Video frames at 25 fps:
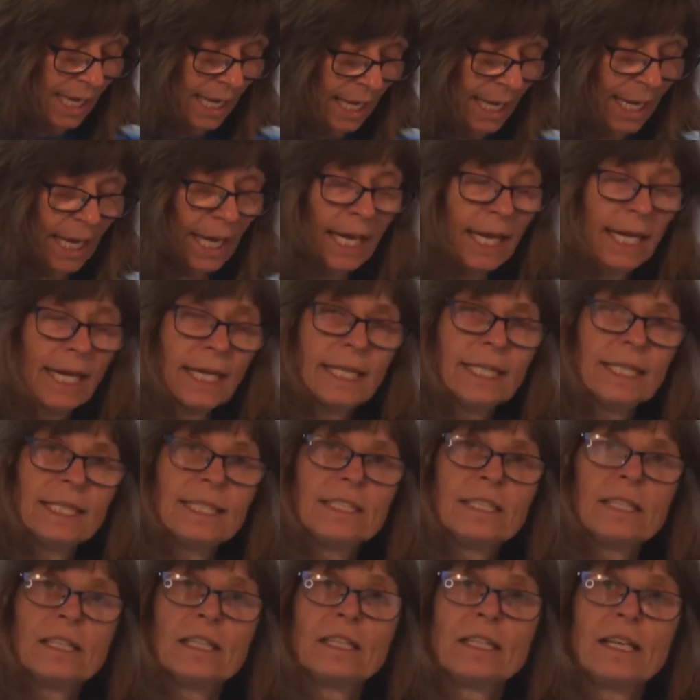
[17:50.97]

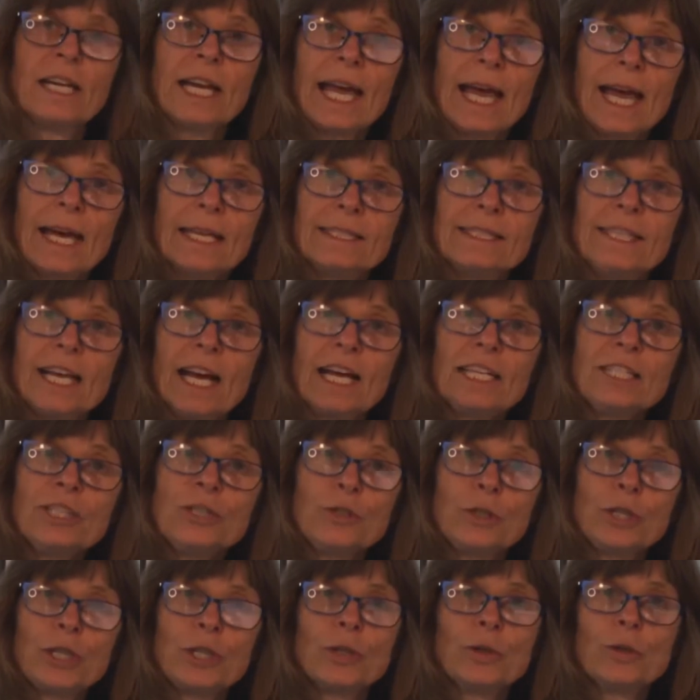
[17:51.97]
and add that
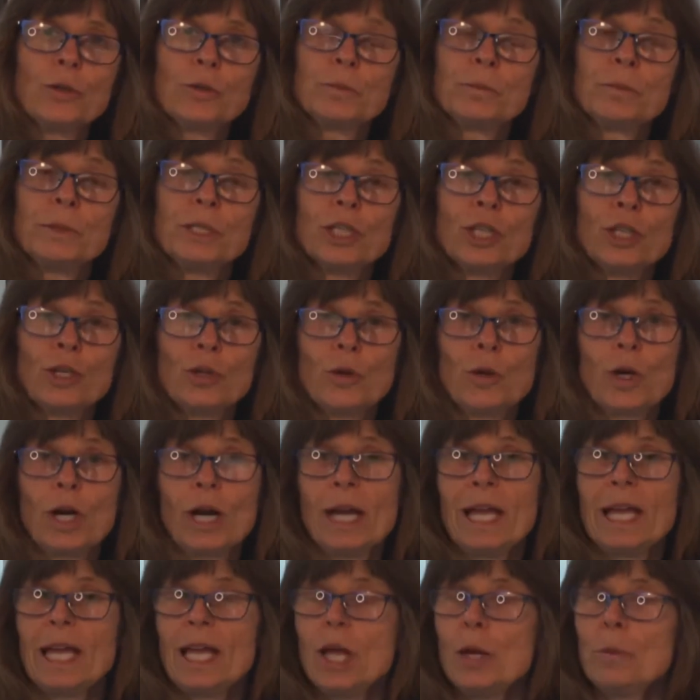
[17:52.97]
to your oatmeal,
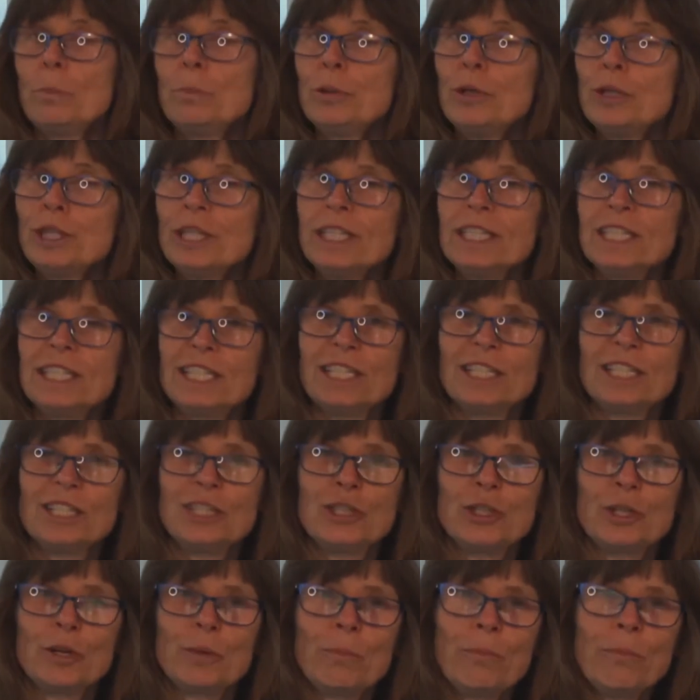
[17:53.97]
or put it in
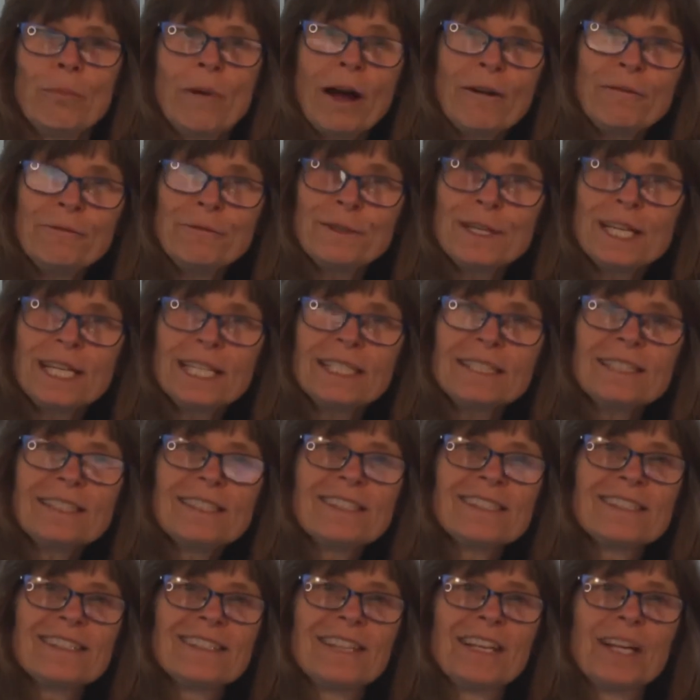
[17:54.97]
your
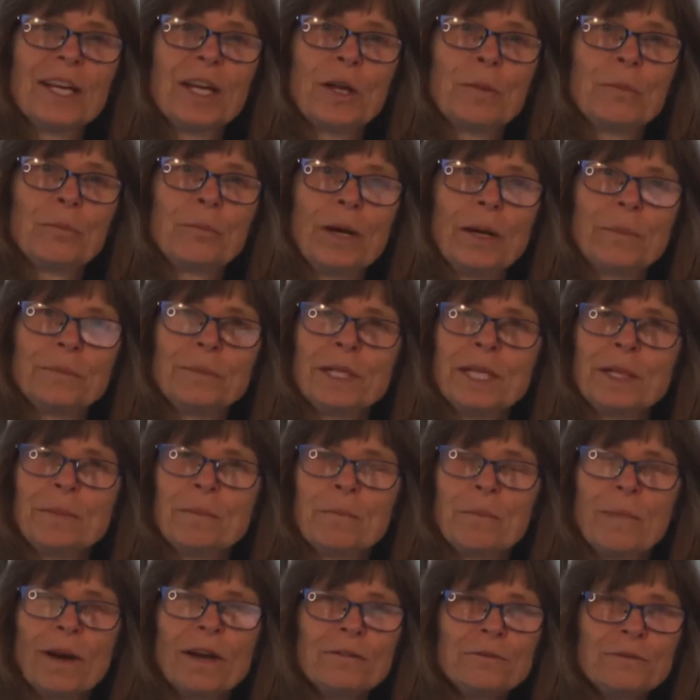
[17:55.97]
muffins.
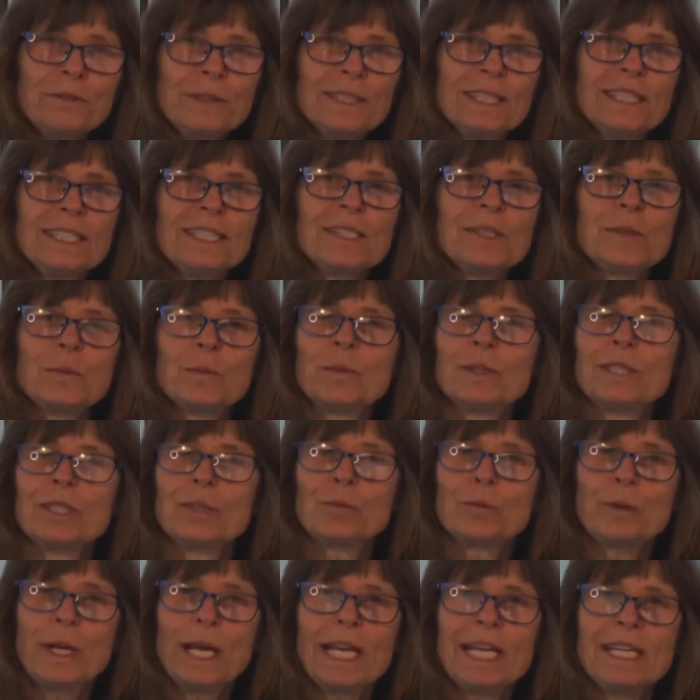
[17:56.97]
Pumpkin muffins with
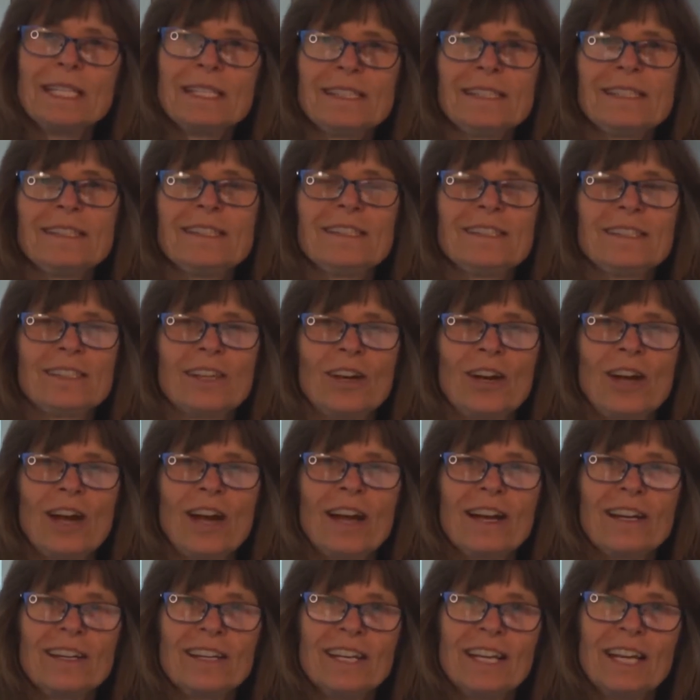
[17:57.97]
raisins
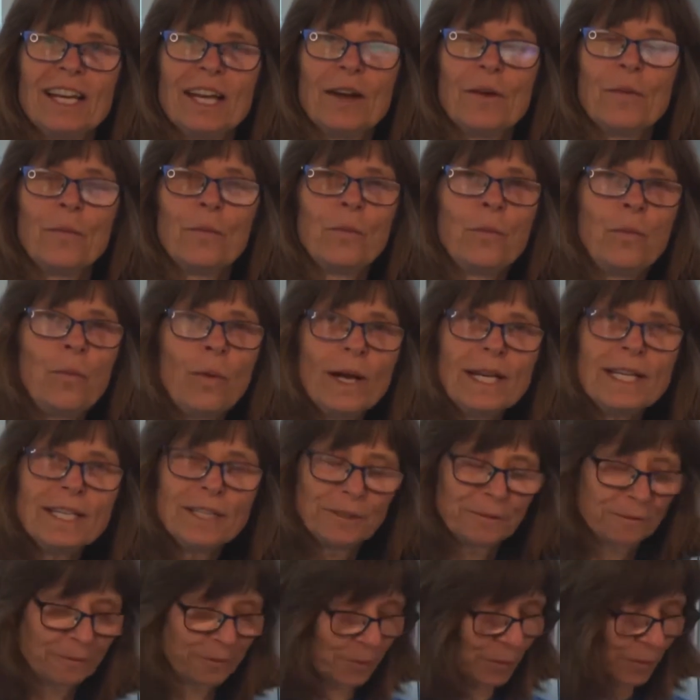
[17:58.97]
are
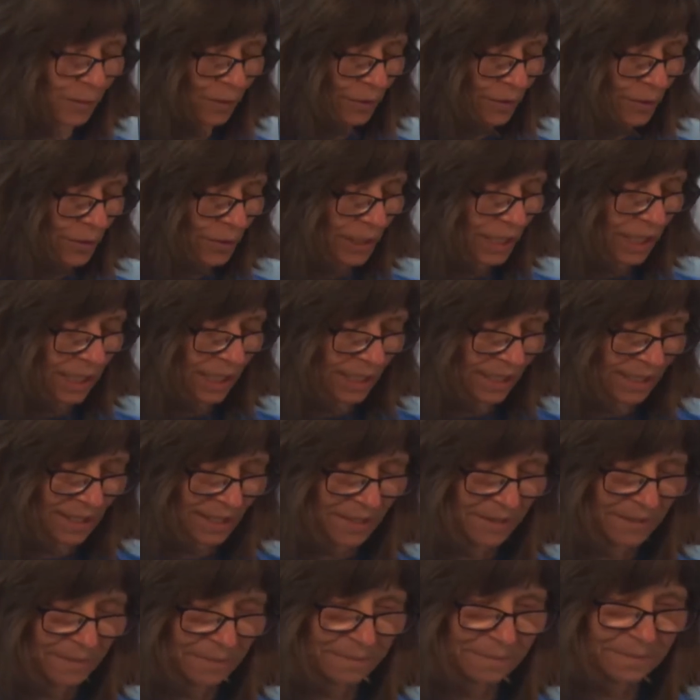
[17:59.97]
wonderful to eat.
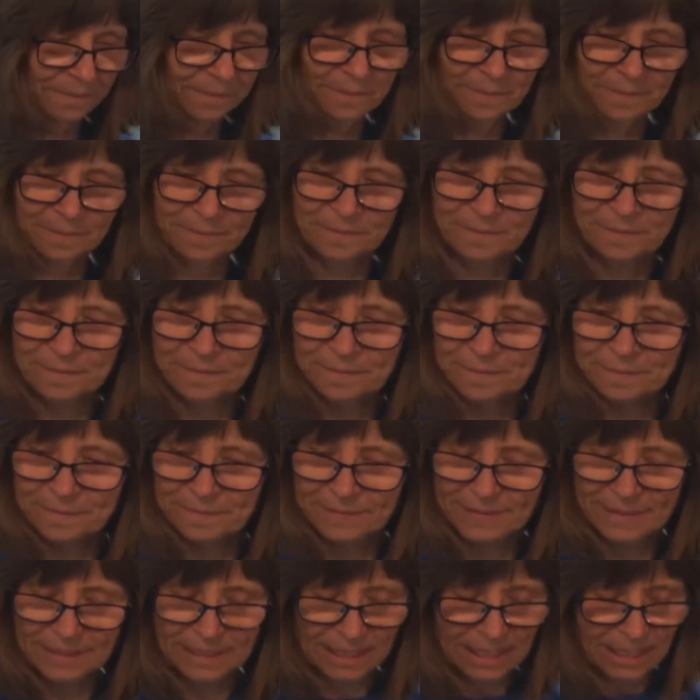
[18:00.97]

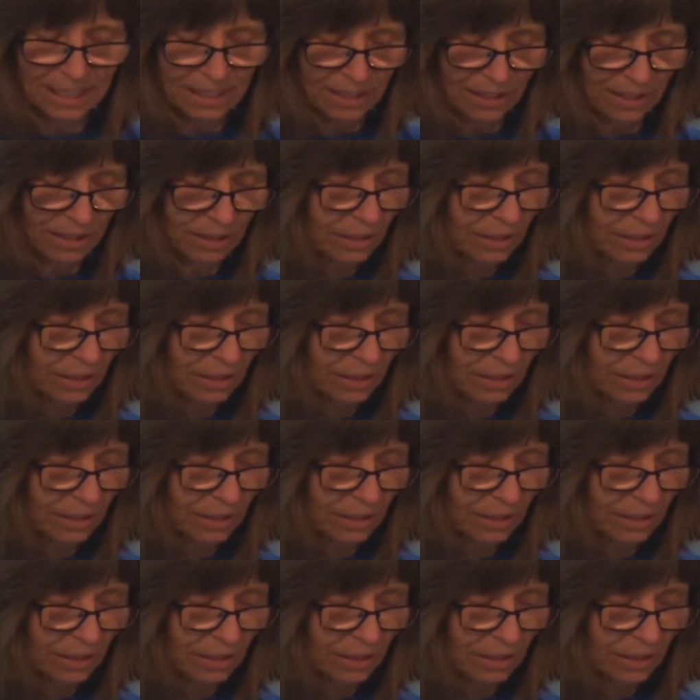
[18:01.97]
All